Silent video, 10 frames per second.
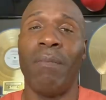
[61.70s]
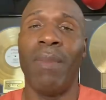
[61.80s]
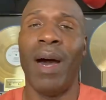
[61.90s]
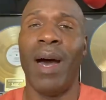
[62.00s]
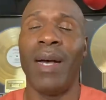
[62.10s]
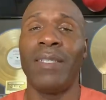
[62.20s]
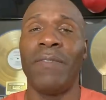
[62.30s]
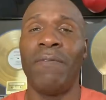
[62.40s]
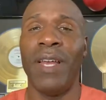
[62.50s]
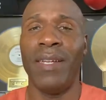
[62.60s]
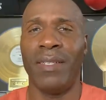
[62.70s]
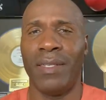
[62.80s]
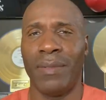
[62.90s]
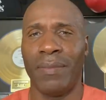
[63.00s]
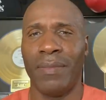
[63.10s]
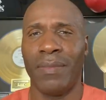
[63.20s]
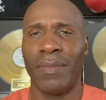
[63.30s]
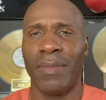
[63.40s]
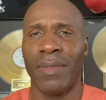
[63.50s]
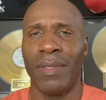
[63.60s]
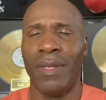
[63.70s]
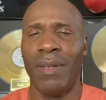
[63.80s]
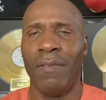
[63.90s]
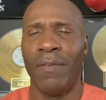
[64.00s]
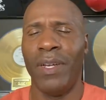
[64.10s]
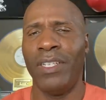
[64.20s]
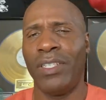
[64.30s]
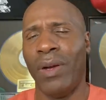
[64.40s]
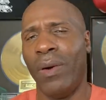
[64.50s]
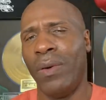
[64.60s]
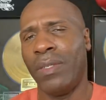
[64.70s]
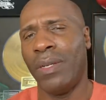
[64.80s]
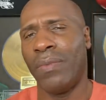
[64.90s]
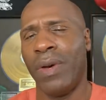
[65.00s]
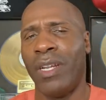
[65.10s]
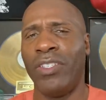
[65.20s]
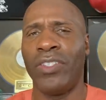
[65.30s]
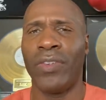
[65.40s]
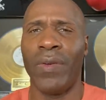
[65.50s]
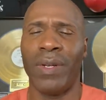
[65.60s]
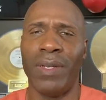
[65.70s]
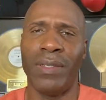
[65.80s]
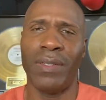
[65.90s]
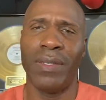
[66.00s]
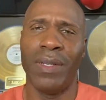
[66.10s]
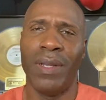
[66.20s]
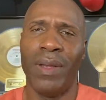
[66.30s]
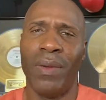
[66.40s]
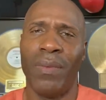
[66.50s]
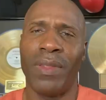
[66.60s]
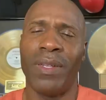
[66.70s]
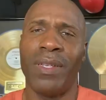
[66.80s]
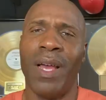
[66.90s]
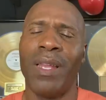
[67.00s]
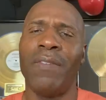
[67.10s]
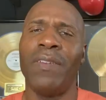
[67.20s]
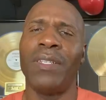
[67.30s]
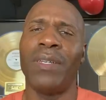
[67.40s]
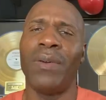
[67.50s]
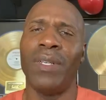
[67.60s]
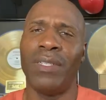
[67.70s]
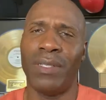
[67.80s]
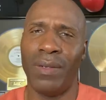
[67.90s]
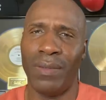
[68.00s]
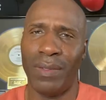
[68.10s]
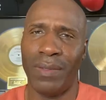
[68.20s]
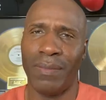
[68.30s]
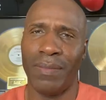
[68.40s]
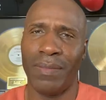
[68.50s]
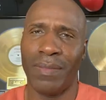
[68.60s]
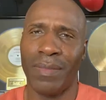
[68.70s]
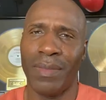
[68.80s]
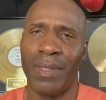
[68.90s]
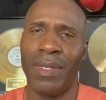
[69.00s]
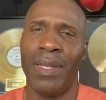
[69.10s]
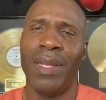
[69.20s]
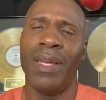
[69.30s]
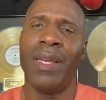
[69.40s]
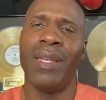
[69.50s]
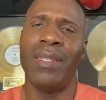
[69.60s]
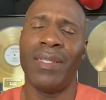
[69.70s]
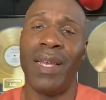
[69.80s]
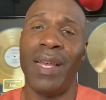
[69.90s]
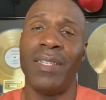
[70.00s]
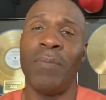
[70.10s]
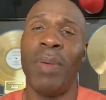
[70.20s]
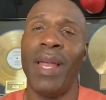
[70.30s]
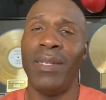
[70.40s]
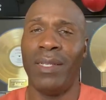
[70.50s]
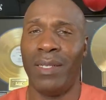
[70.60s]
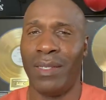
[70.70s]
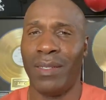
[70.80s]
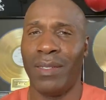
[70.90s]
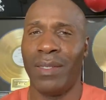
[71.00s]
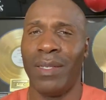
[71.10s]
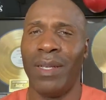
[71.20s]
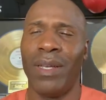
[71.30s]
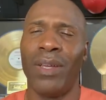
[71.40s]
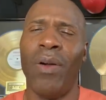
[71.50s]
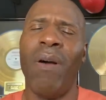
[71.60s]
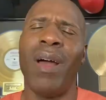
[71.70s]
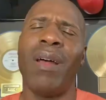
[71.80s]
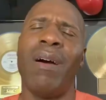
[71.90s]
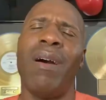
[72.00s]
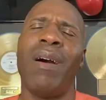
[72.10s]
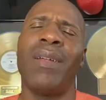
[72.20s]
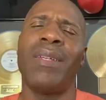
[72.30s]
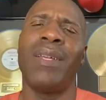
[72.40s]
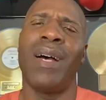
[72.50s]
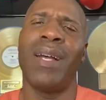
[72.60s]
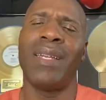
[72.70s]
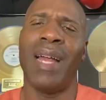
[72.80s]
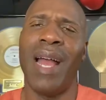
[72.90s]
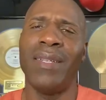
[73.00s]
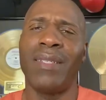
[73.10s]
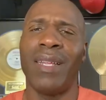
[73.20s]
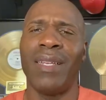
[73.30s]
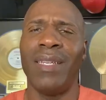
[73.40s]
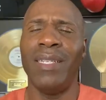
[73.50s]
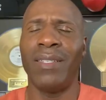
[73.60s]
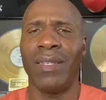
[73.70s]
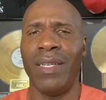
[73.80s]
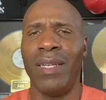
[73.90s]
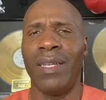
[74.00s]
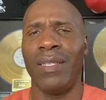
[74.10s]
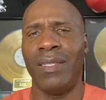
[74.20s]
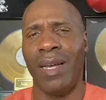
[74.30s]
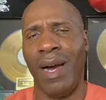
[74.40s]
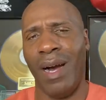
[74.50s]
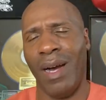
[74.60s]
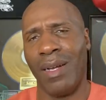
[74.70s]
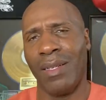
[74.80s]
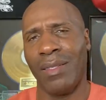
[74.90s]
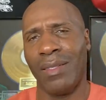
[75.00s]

Ahmaud's fate. Footage shows him running shirtless with a television on his shoulder. He says painting, going on a nice leisurely jog.